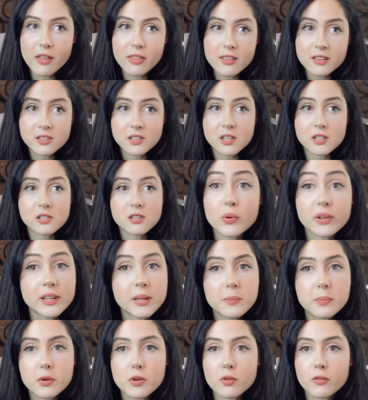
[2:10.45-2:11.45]
And this is
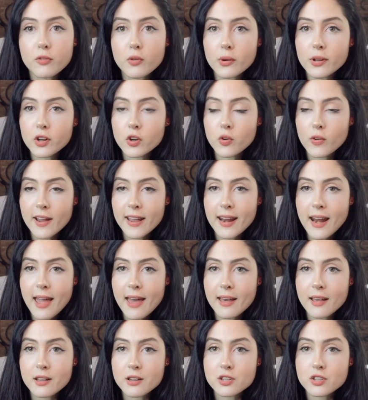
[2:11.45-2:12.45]
really beautiful and great
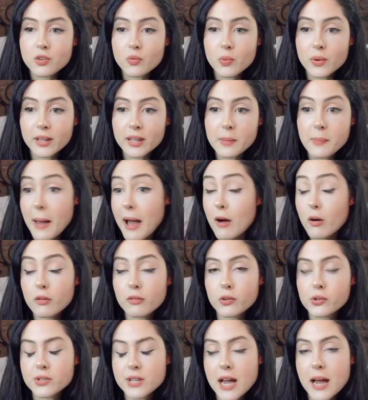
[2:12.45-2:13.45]
and a really
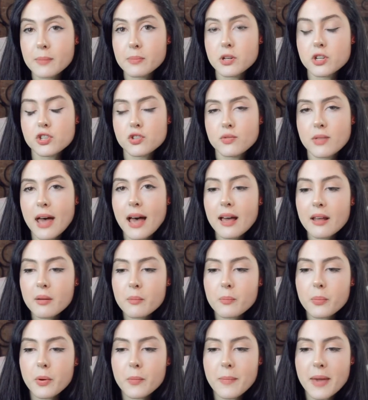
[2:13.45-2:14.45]
powerful time to do
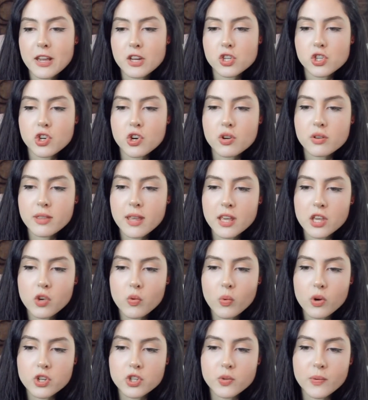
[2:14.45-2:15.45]
that, but make sure that
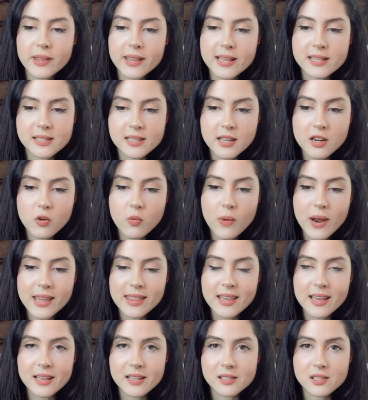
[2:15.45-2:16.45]
you are doing this in a way
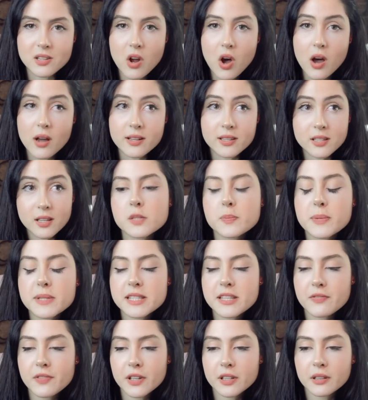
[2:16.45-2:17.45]
that is not
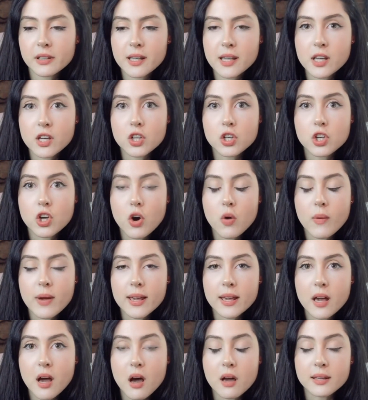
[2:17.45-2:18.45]
specifically
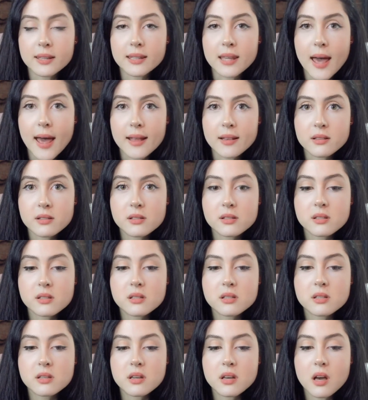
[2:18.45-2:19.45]
going
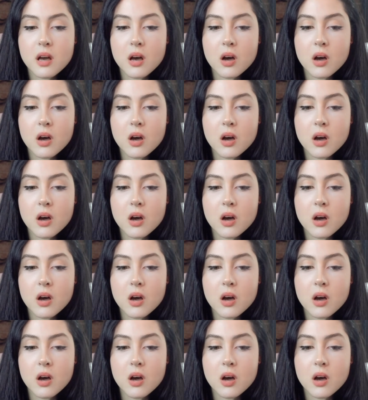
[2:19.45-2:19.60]
against